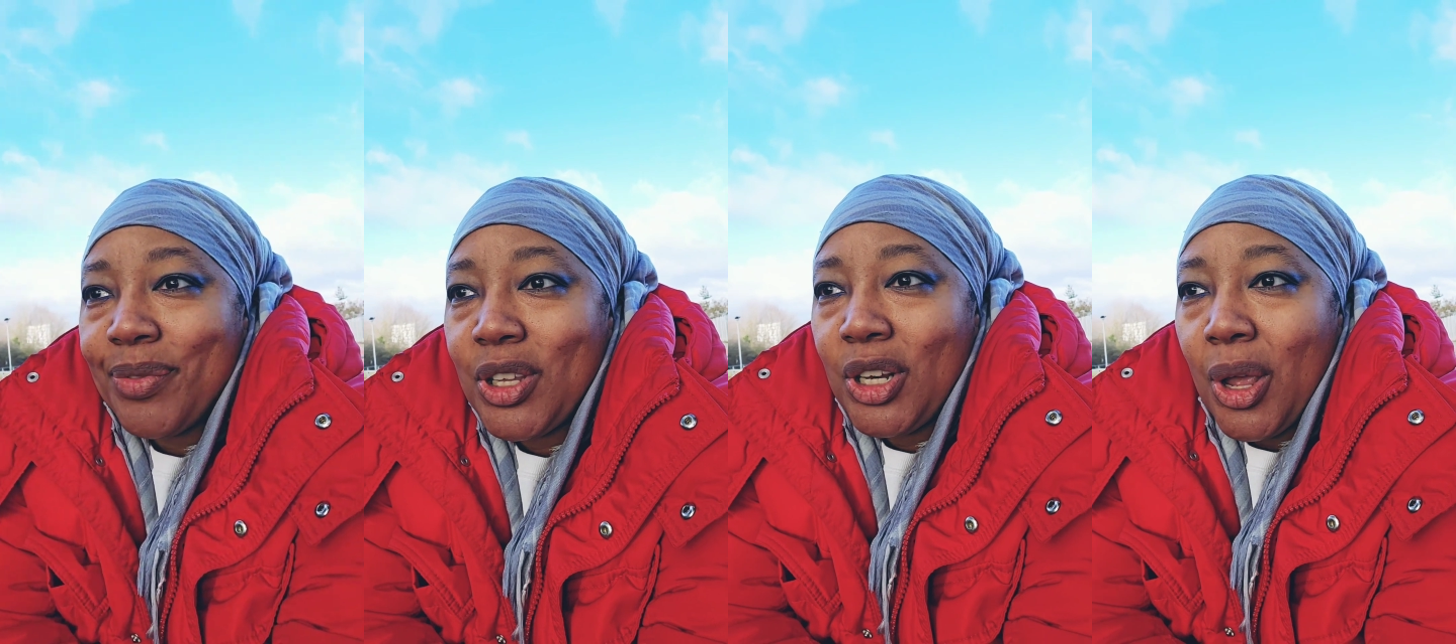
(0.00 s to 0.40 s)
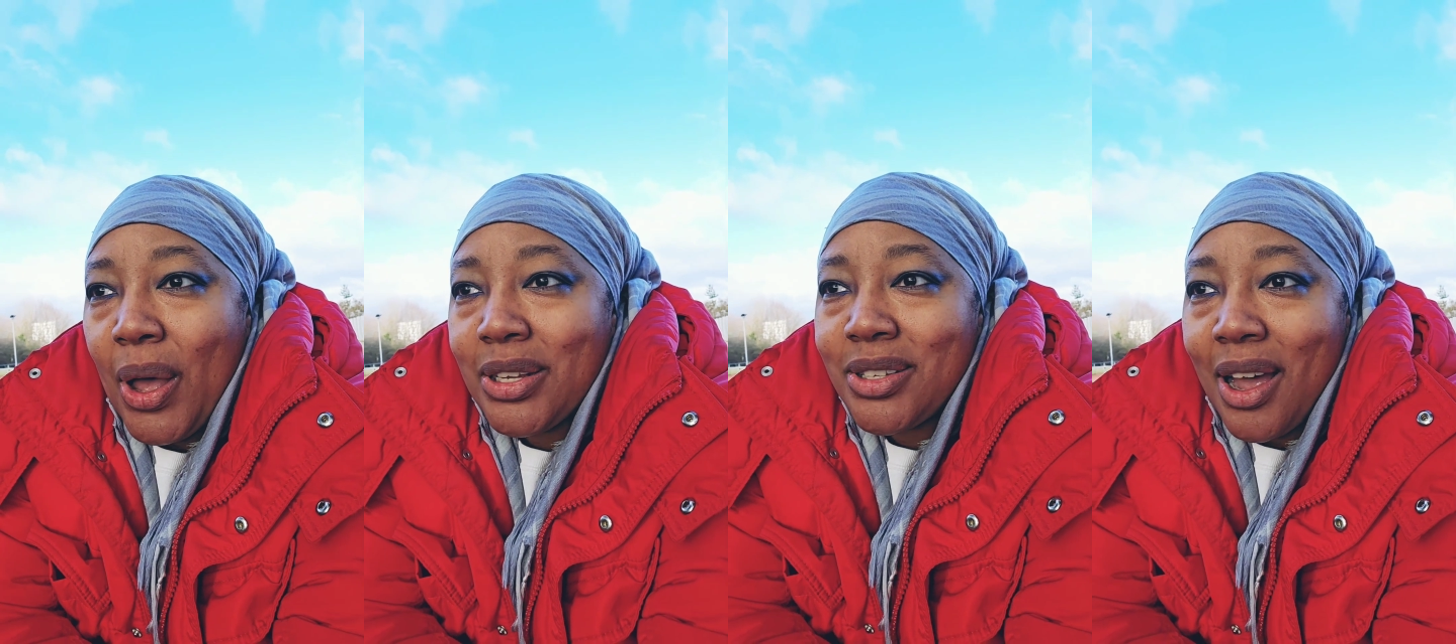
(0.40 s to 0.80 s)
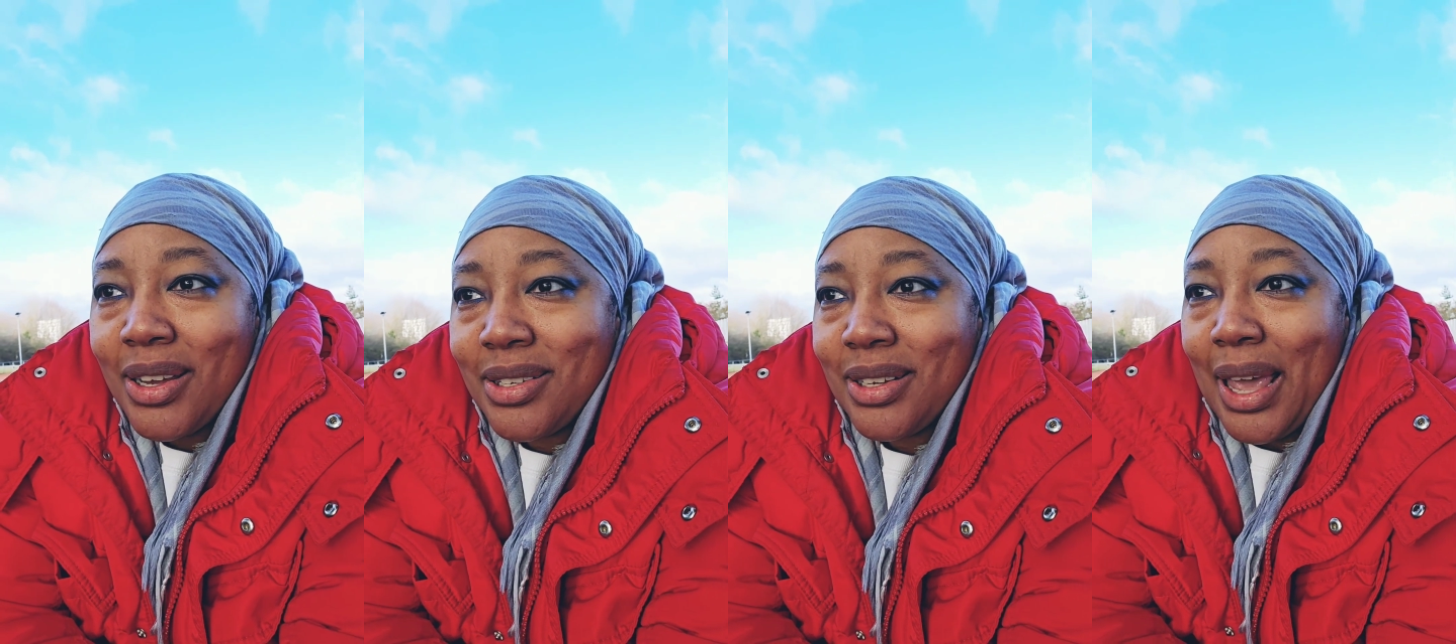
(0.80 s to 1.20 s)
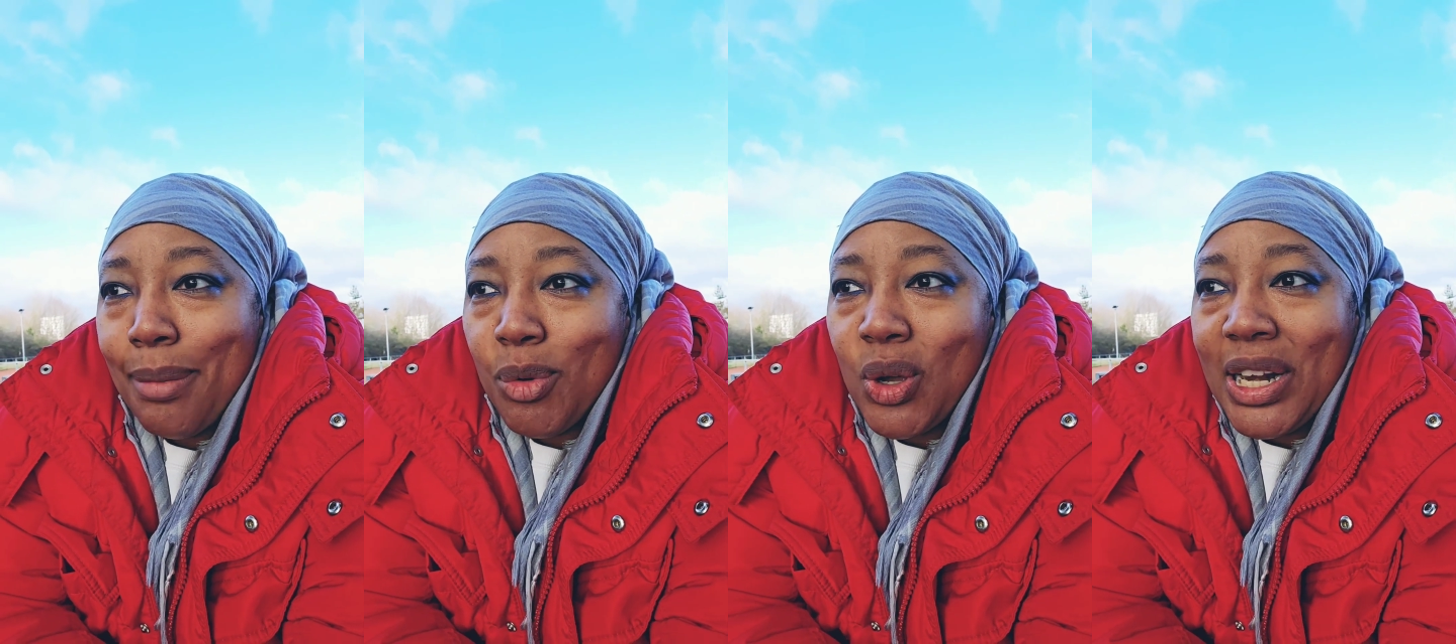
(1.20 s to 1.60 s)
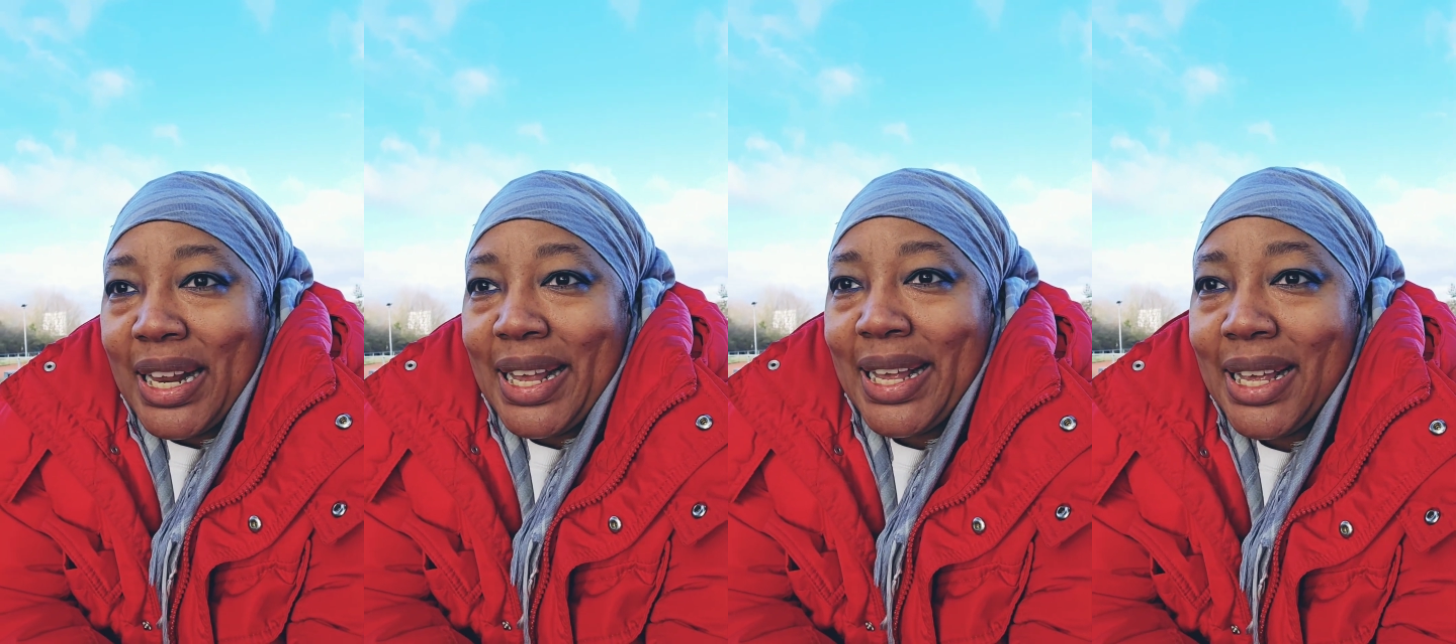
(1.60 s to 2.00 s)
You know, I started to get more
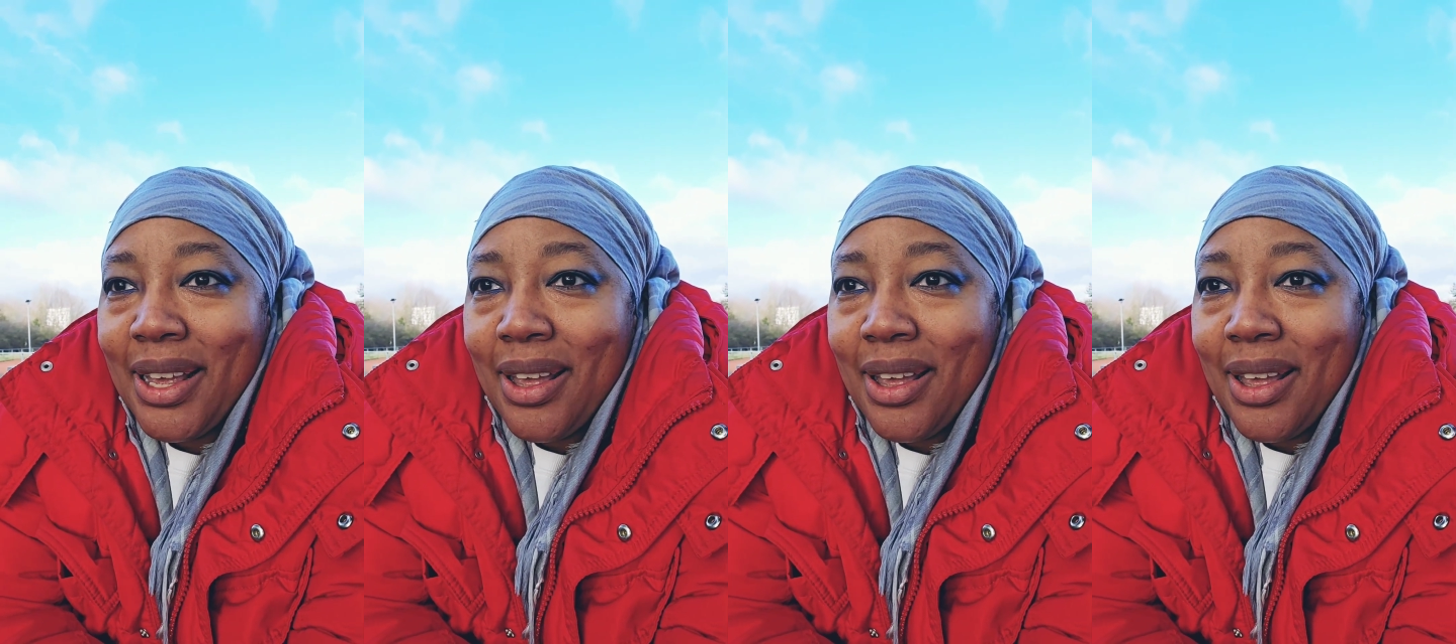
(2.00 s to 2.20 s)
clear